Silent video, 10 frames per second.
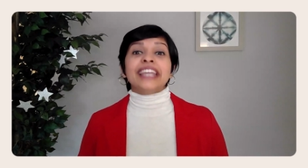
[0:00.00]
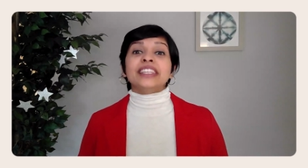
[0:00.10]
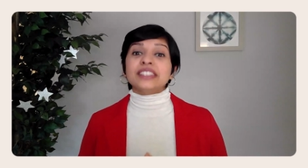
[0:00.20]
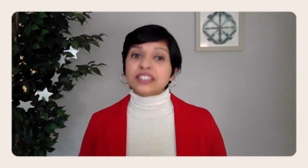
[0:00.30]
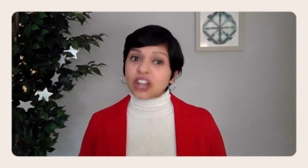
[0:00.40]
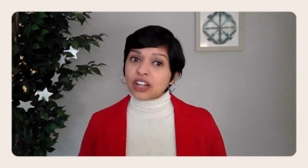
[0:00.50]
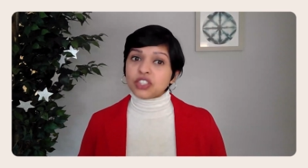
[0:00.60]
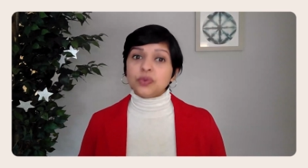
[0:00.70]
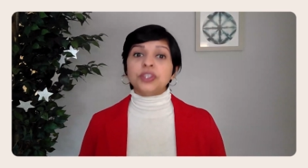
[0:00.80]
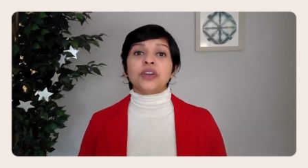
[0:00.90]
This
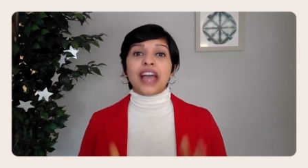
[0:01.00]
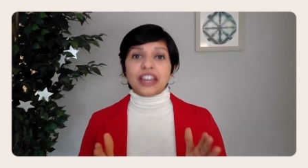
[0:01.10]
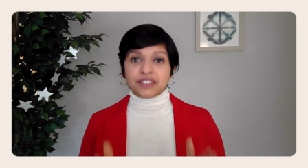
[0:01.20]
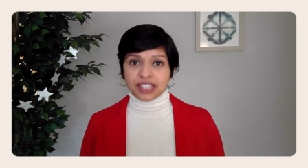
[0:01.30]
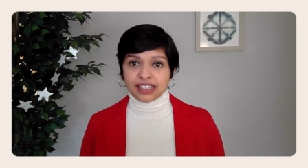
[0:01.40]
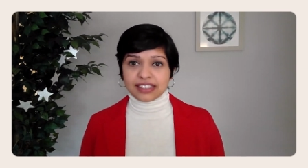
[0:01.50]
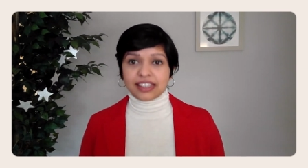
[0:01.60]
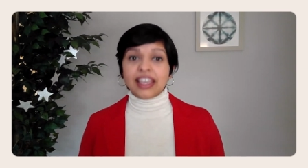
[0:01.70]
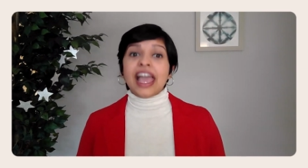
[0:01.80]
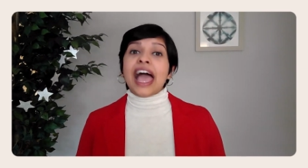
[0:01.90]
starts with your advertising
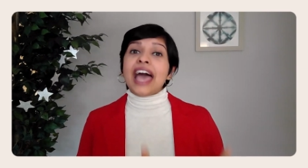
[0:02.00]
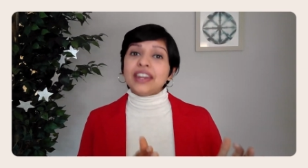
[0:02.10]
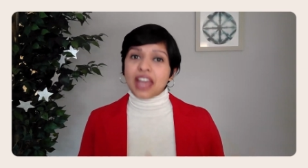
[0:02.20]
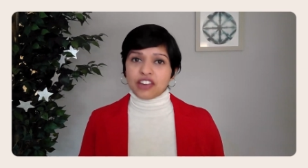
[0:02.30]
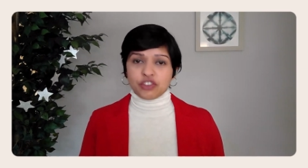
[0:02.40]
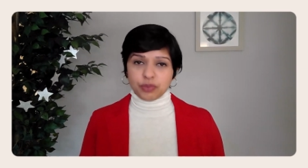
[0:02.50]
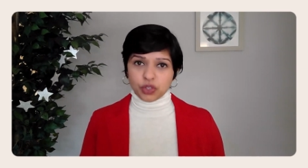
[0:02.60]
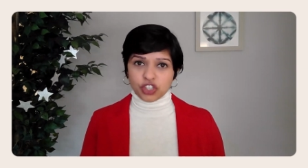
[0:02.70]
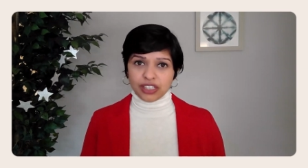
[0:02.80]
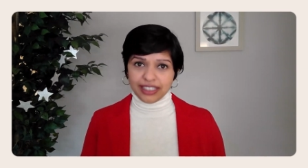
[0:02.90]
and
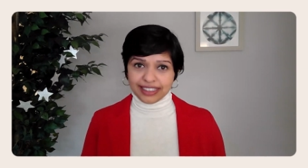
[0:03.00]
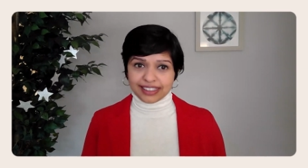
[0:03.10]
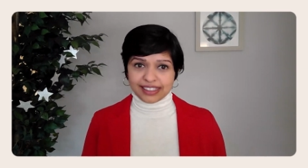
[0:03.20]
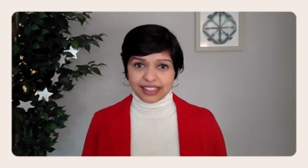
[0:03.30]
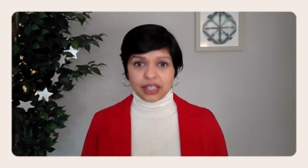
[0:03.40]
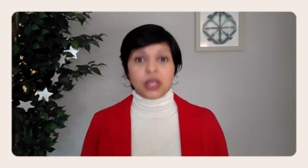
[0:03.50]
attribution needs.